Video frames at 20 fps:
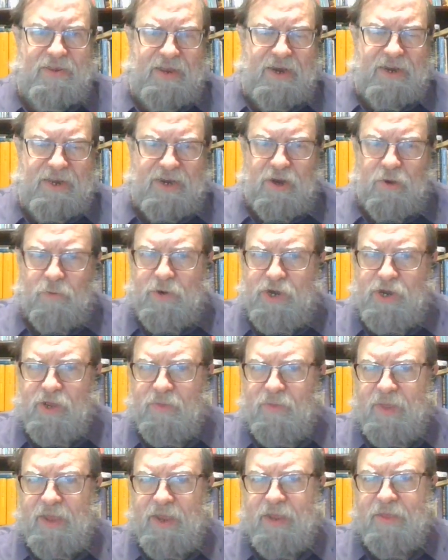Let us know what you
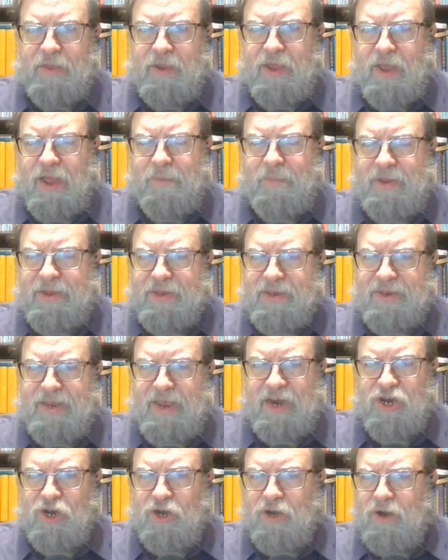think in the comments
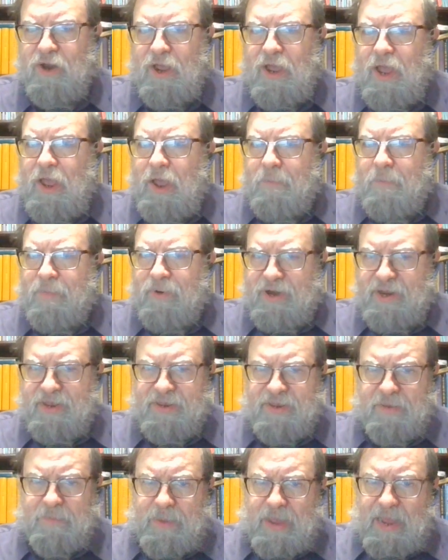section.
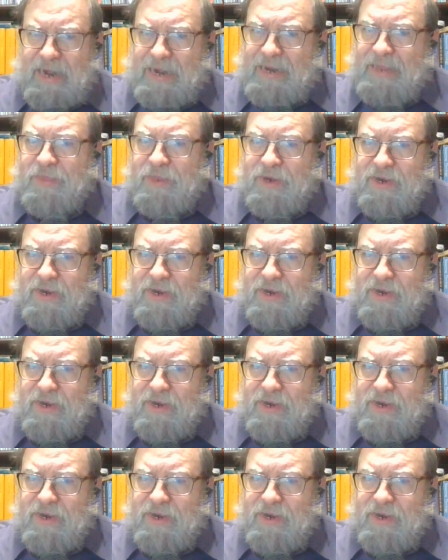Participate in the